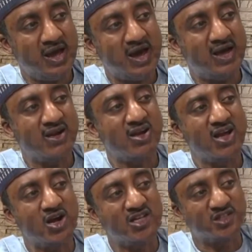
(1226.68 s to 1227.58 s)
and
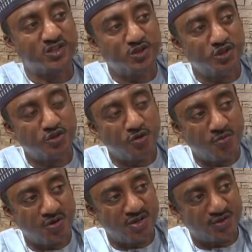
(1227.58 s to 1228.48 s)
excuse
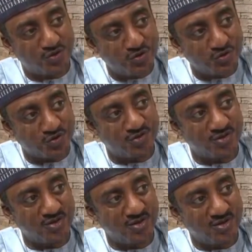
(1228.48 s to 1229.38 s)
upon excuse
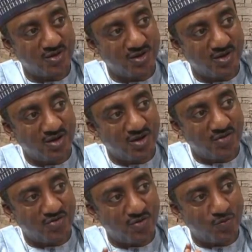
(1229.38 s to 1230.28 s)

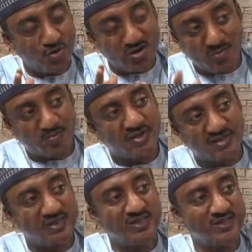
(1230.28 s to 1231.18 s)
from both the
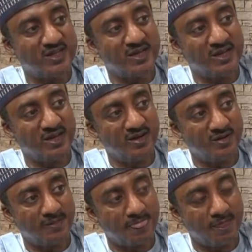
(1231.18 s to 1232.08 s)
presidency again,
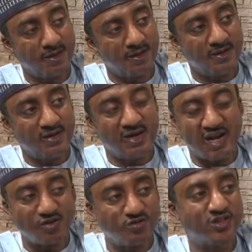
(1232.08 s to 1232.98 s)
the
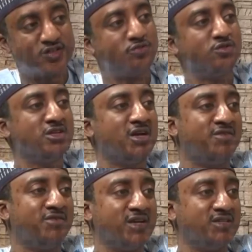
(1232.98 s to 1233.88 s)
national security
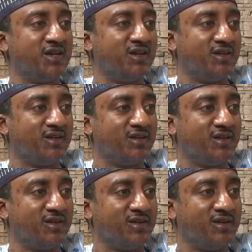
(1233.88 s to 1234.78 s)
advisor,
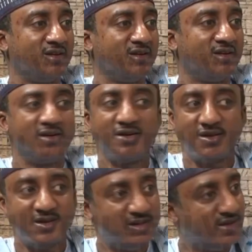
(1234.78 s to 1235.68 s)

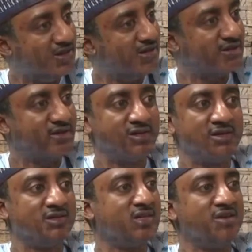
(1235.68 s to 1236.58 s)
the
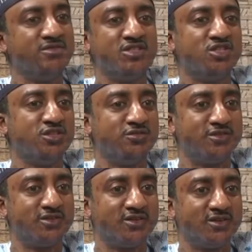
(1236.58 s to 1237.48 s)
service
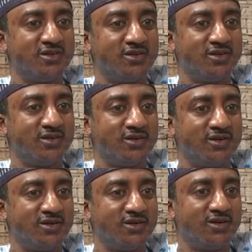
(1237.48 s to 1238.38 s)
chiefs,
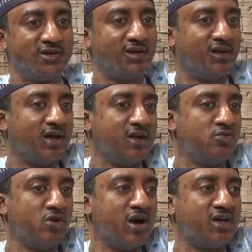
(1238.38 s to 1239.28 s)
and
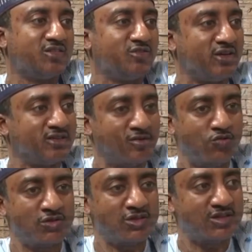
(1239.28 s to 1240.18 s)
you ask yourself,
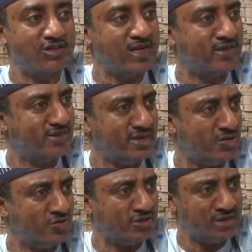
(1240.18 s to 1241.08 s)
was it that there
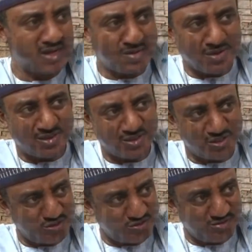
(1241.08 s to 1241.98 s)
was
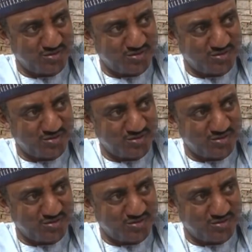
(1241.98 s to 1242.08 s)
incapacitation?